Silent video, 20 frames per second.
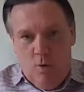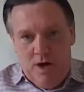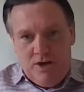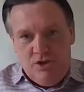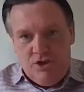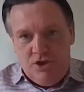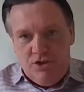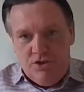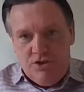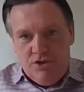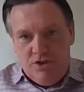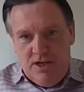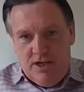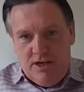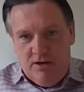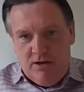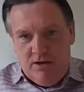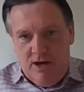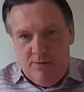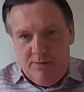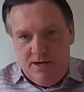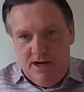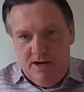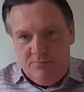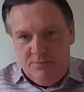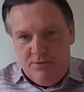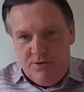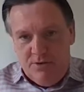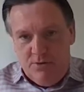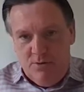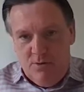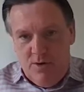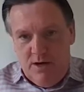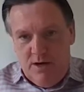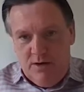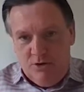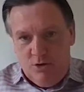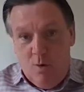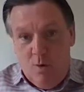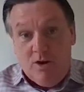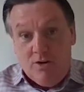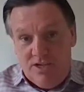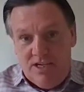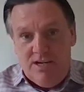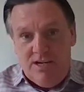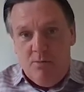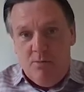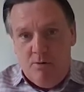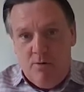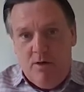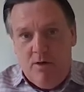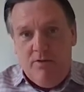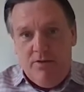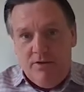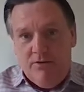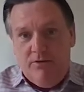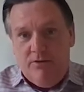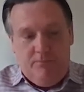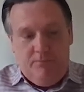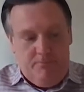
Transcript: questions that are coming up to our team around